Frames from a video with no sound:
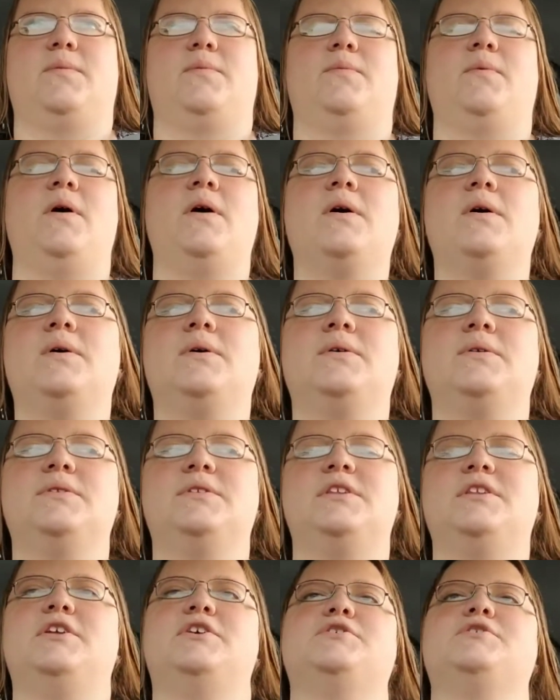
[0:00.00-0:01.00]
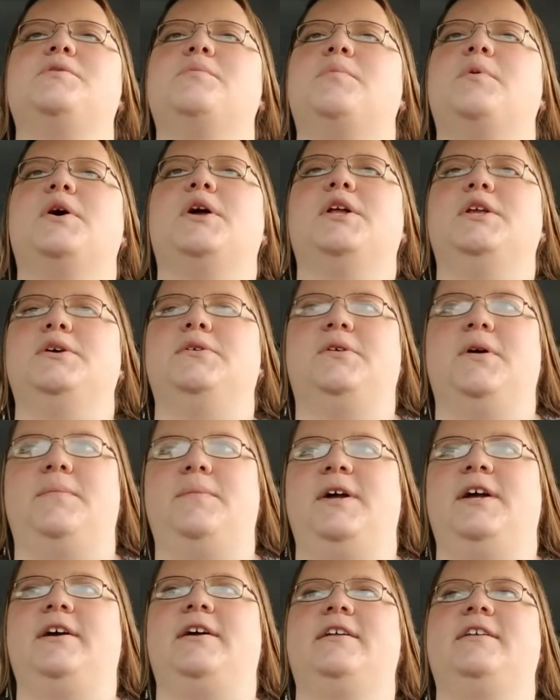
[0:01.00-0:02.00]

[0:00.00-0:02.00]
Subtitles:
well, then there's no point in you coming.